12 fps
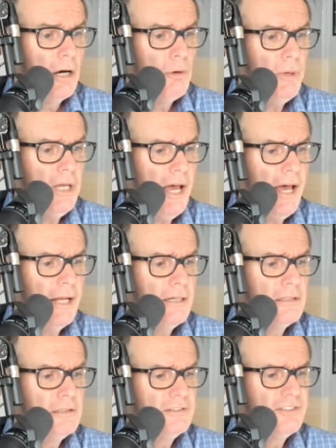We had
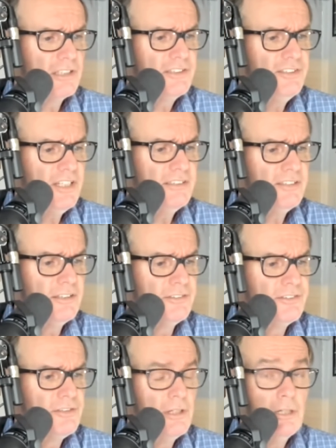such
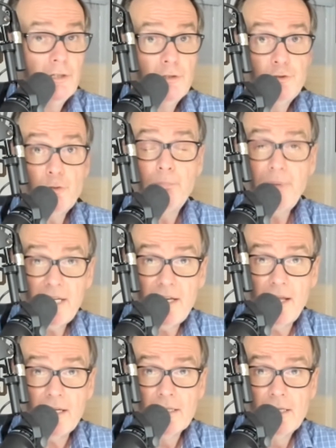seasons to beat
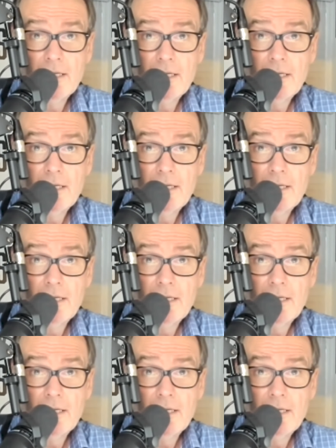it